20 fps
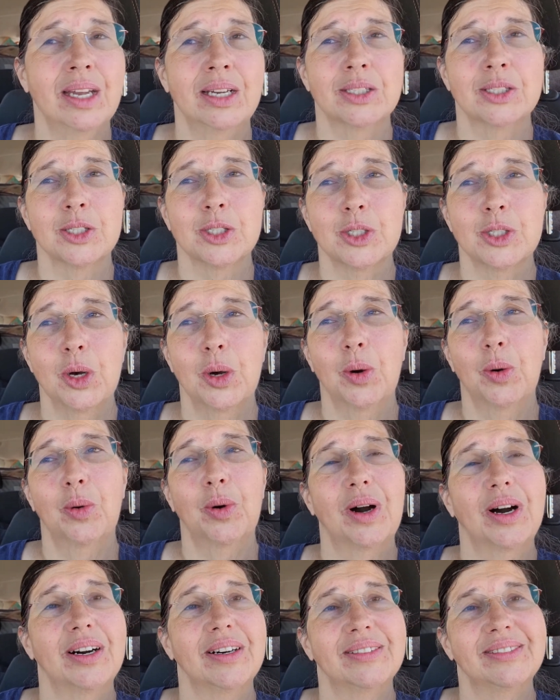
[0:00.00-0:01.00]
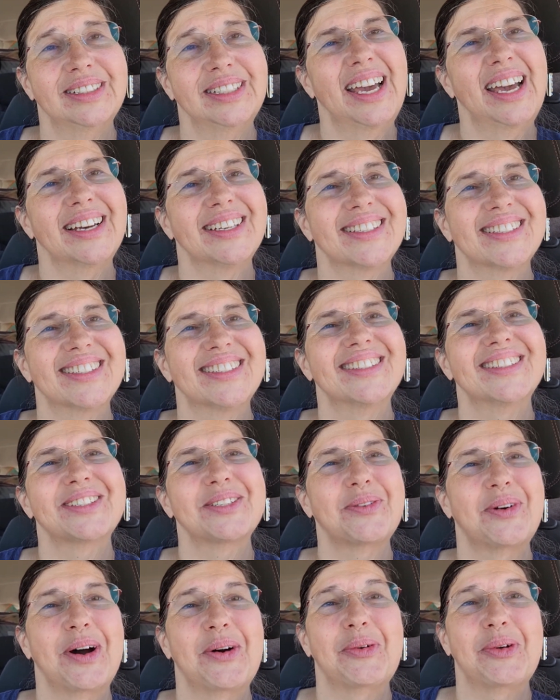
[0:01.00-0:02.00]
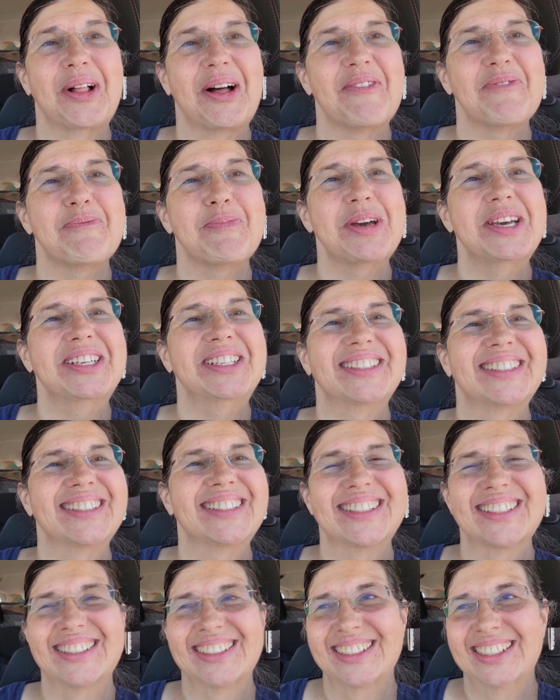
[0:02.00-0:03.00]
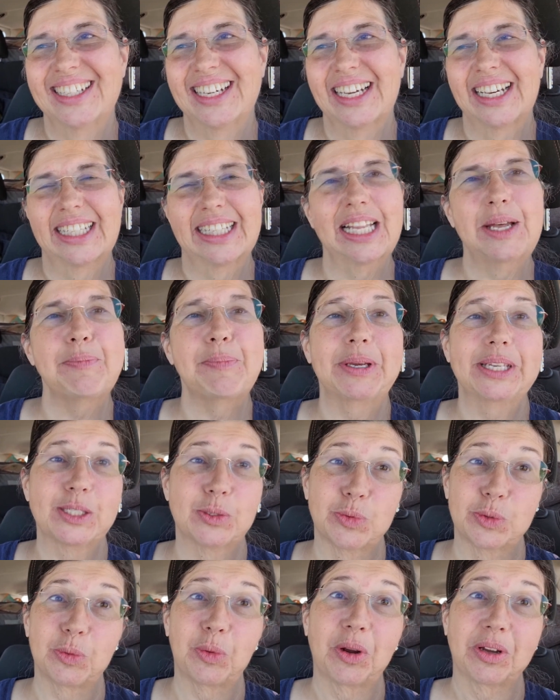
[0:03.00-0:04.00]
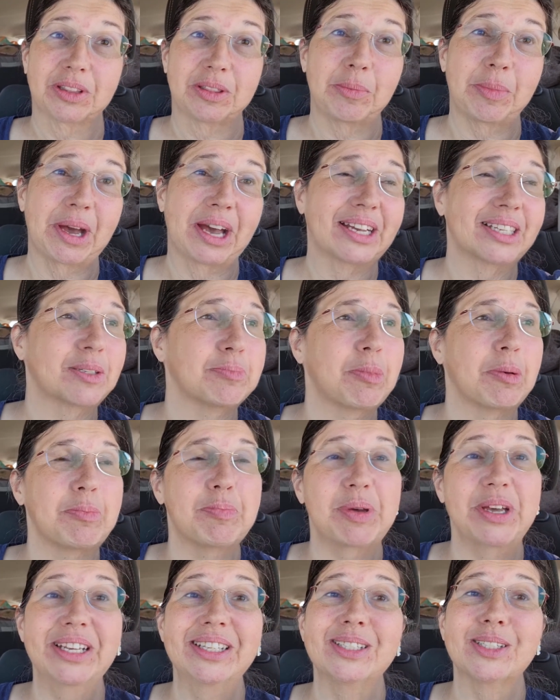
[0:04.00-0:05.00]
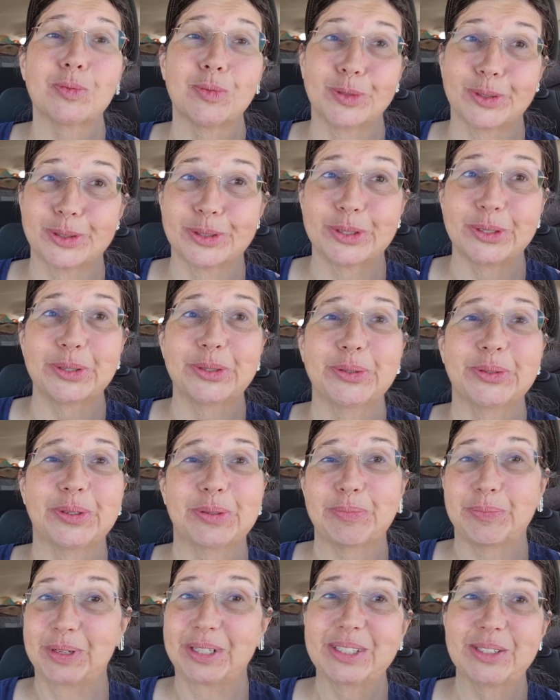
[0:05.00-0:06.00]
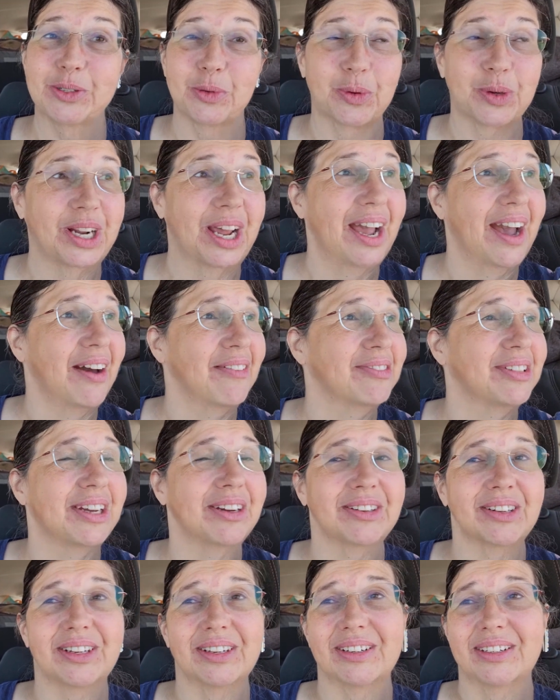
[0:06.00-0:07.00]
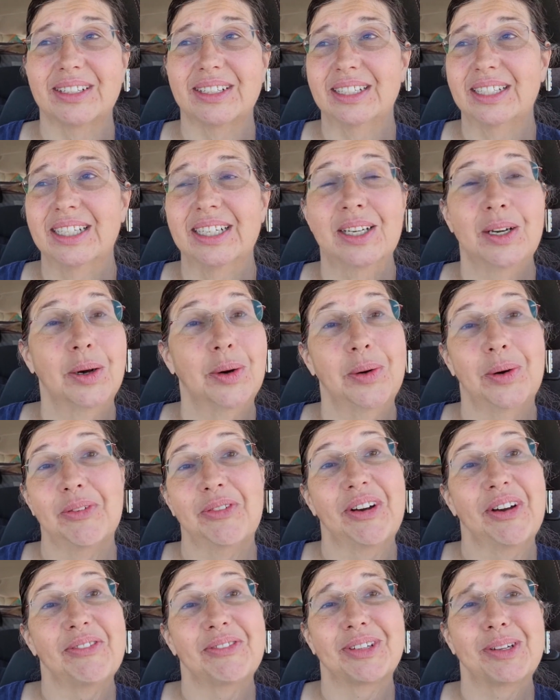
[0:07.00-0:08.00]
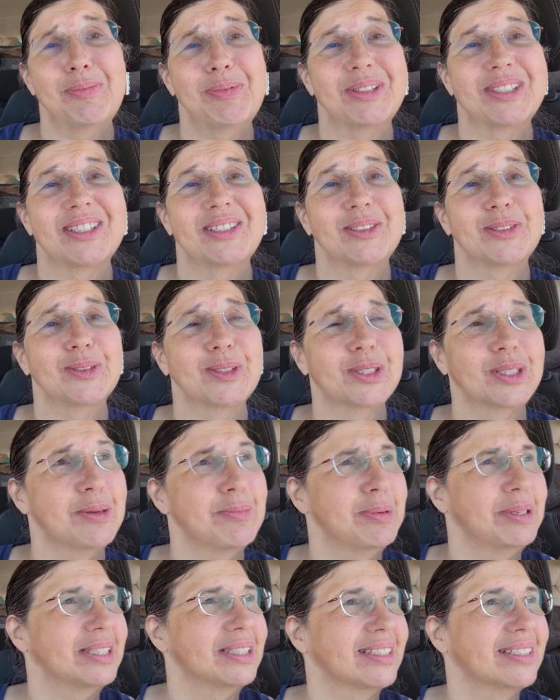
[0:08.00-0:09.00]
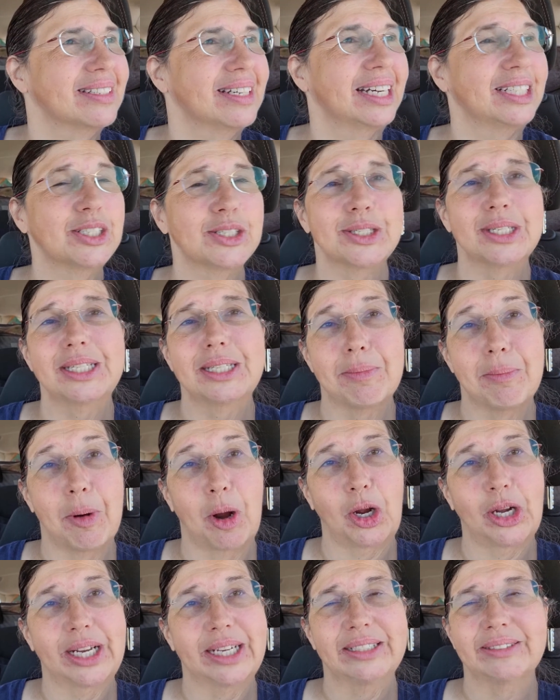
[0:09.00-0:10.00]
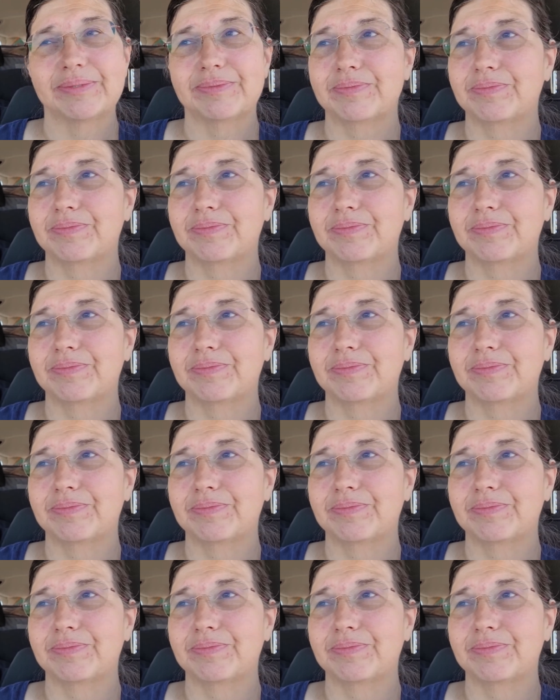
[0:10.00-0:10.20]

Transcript: So, uh, yes. So I will have pins. Clippies would work the best. But pins will do. And pins are what I, have down here. Oh, if I have clippies, I'll use clippies. I just need to mark it